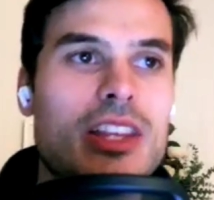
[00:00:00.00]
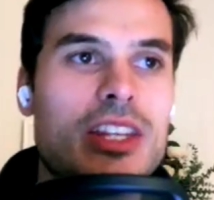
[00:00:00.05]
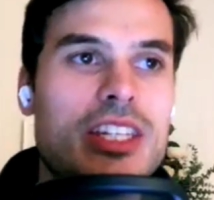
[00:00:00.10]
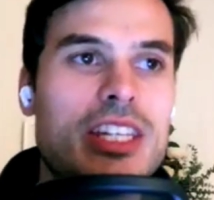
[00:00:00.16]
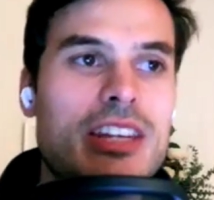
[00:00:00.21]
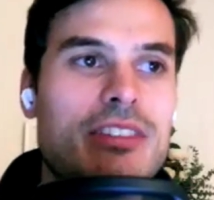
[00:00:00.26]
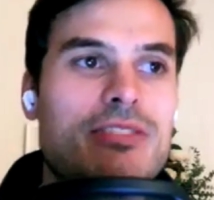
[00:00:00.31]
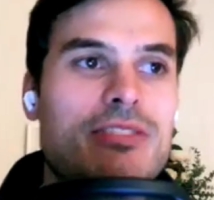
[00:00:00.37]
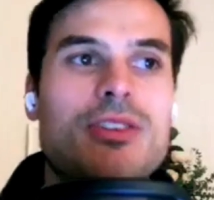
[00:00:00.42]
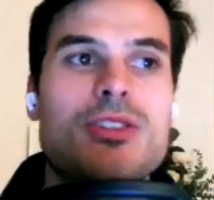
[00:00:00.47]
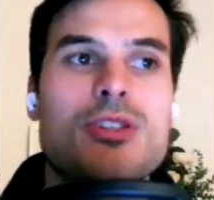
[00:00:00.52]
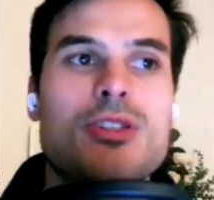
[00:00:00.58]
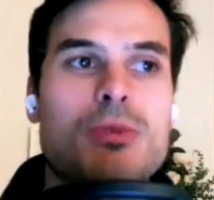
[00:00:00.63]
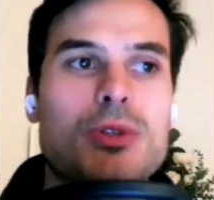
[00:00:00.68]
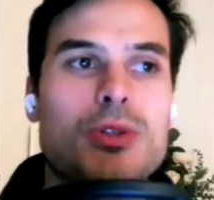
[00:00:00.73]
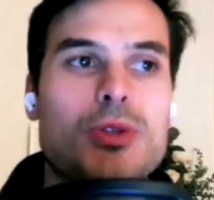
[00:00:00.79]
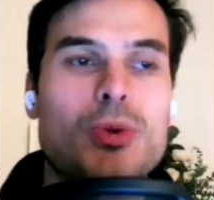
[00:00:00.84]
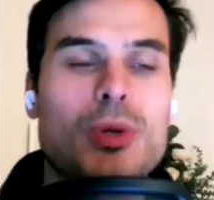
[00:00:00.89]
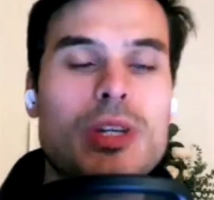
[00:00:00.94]
difference
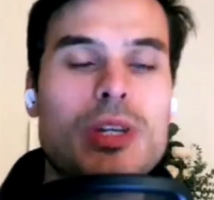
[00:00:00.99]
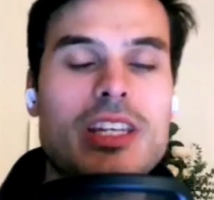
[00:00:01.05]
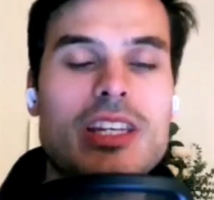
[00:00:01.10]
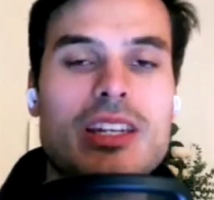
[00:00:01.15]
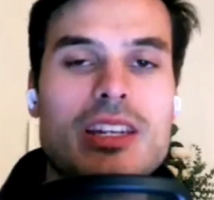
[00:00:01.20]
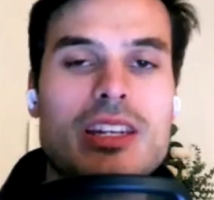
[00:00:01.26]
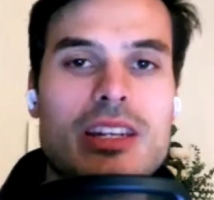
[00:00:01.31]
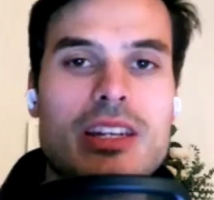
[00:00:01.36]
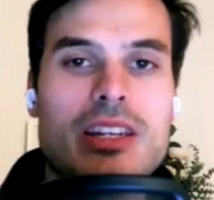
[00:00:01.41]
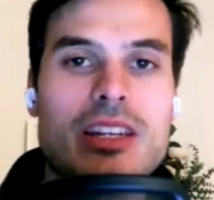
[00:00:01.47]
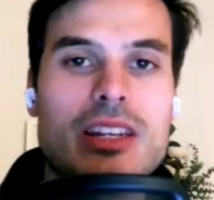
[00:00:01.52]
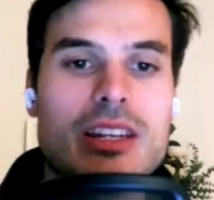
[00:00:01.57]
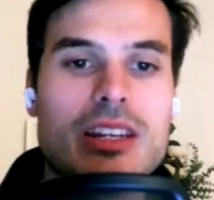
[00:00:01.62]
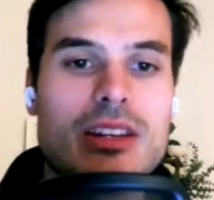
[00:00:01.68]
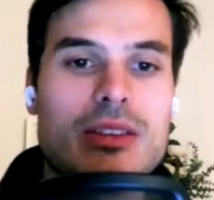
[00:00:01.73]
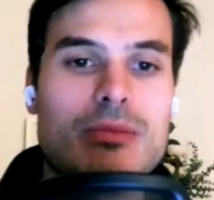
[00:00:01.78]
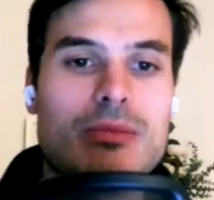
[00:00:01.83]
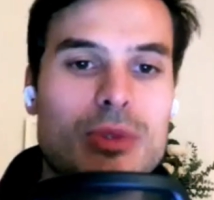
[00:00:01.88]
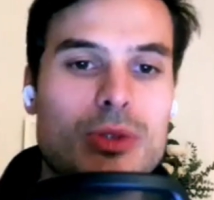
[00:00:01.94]

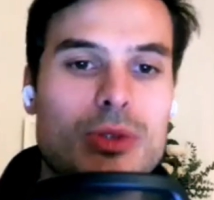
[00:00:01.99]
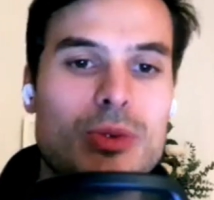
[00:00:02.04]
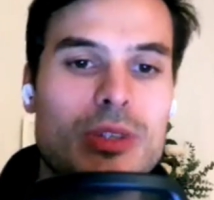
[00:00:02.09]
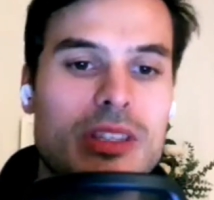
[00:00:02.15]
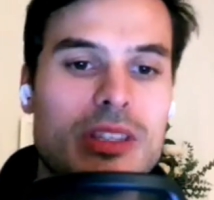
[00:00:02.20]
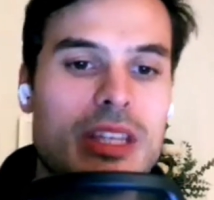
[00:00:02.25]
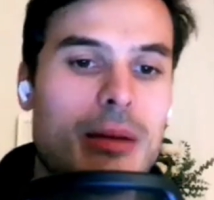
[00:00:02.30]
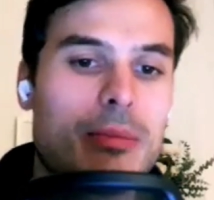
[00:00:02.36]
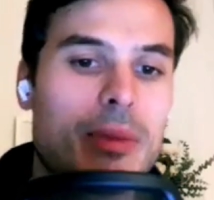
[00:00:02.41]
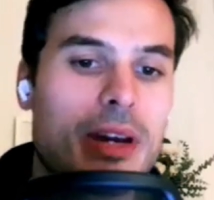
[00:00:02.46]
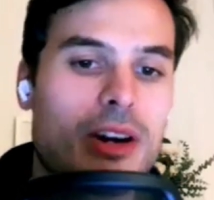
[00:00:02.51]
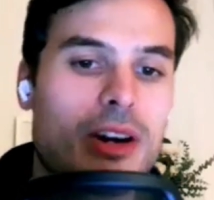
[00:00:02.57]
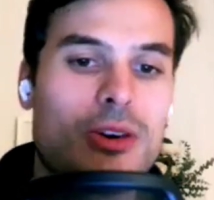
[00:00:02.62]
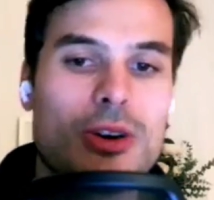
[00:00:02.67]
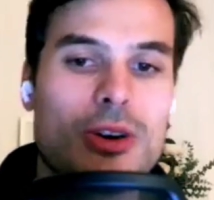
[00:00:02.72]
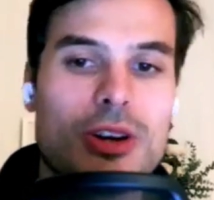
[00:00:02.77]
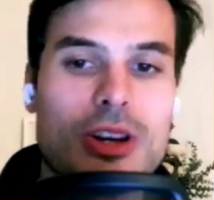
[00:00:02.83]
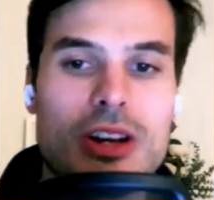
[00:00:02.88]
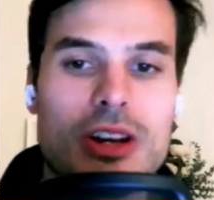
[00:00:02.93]
between Tapia and
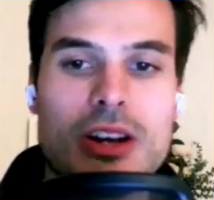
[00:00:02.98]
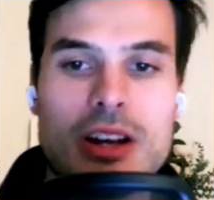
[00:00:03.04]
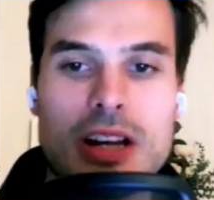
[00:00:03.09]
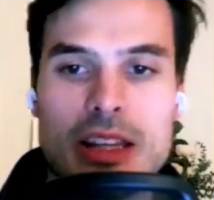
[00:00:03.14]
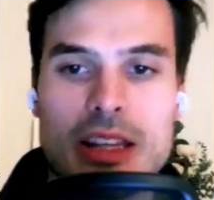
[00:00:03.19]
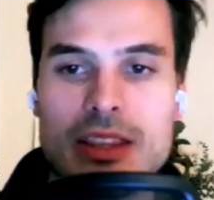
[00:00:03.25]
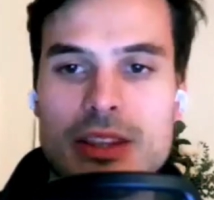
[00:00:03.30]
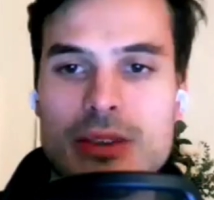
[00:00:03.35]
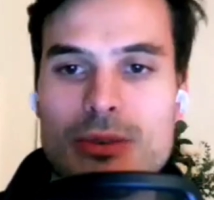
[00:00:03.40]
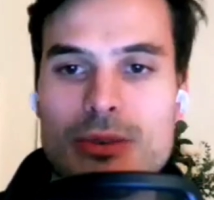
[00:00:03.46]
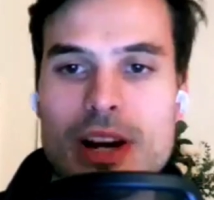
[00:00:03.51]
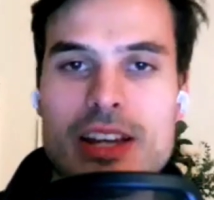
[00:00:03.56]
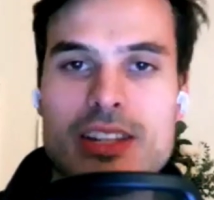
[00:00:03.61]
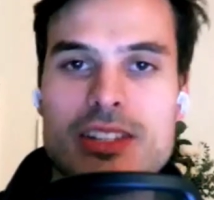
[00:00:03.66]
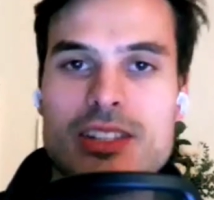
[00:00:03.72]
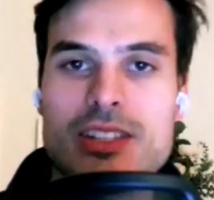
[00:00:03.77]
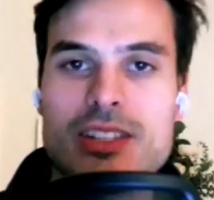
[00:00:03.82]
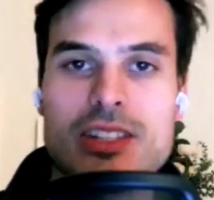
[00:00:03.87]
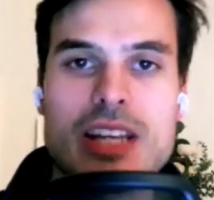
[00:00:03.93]
Coello and the
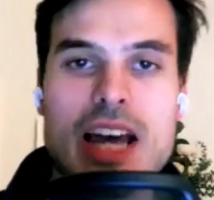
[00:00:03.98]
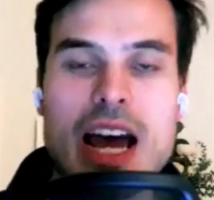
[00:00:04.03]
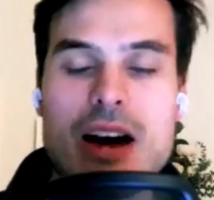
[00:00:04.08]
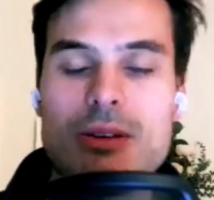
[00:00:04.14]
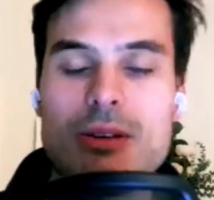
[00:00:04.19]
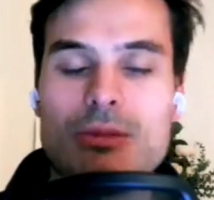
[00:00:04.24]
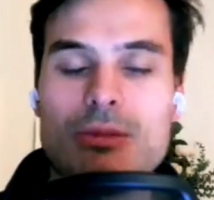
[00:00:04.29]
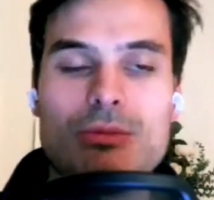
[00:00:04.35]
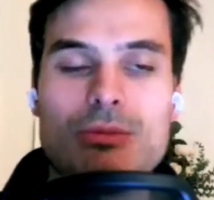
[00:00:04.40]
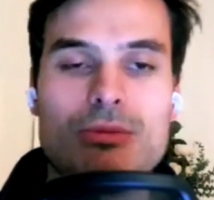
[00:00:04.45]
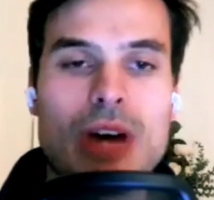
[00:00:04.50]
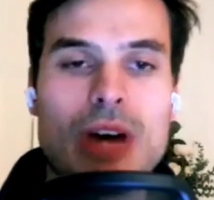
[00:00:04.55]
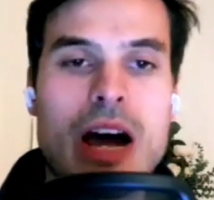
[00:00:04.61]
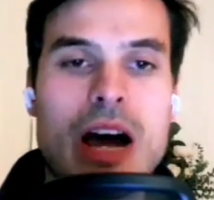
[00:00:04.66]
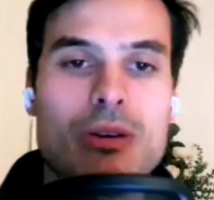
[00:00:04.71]
rest is how